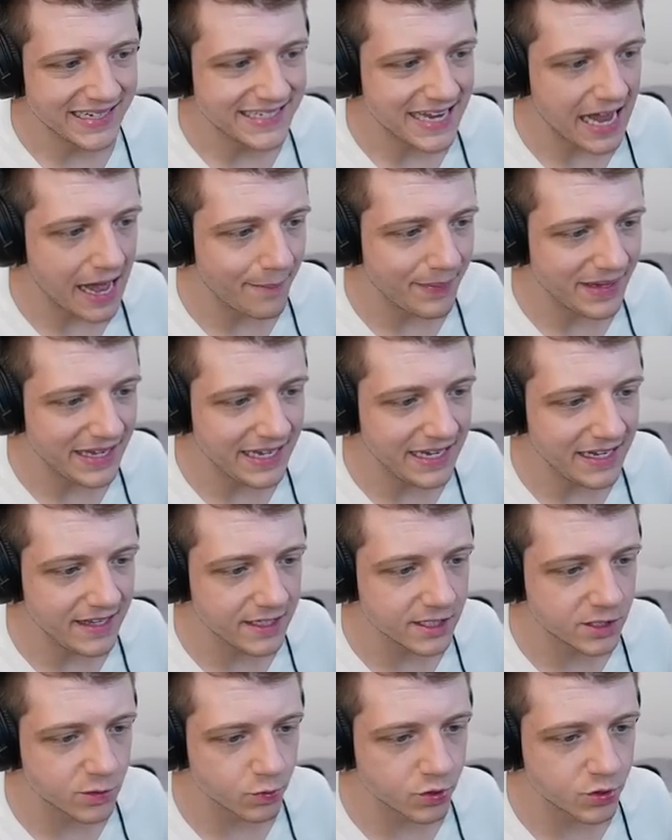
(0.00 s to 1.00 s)
Tap E,
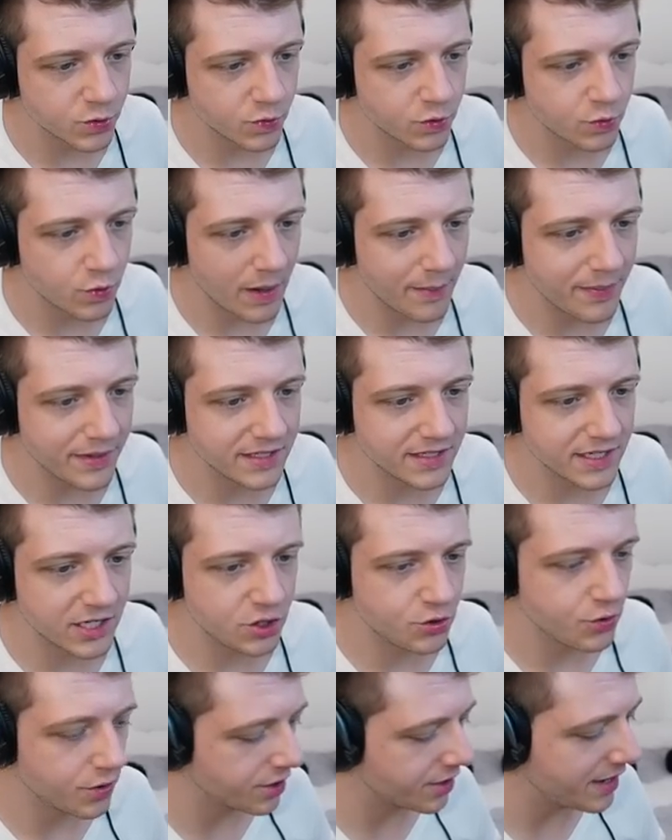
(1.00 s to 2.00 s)
this will switch weapons and
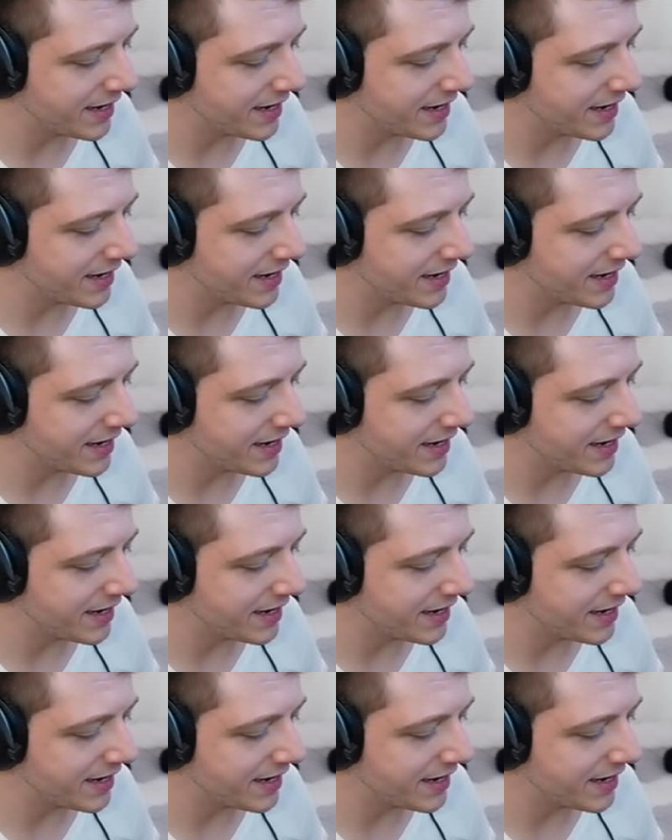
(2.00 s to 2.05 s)
trigger a